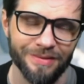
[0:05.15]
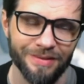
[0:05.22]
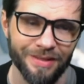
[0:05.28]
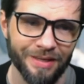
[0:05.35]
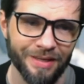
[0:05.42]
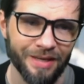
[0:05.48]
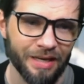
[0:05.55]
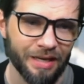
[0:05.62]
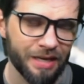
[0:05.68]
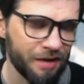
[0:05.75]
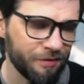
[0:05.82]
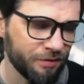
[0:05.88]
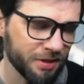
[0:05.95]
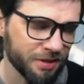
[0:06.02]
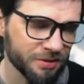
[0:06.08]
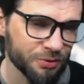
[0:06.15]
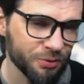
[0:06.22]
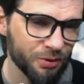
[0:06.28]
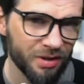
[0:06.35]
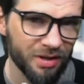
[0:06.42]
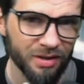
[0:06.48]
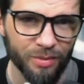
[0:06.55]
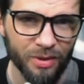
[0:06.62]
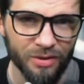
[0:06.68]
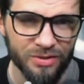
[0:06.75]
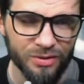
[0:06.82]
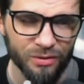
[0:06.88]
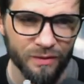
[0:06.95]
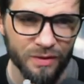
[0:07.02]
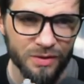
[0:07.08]
Uh, everything that's going on about
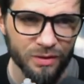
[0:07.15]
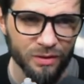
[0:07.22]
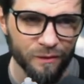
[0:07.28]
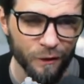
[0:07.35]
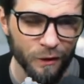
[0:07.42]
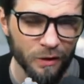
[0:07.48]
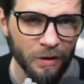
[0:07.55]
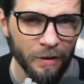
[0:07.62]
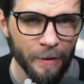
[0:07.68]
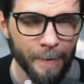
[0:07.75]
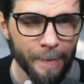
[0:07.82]
Silver Surfer.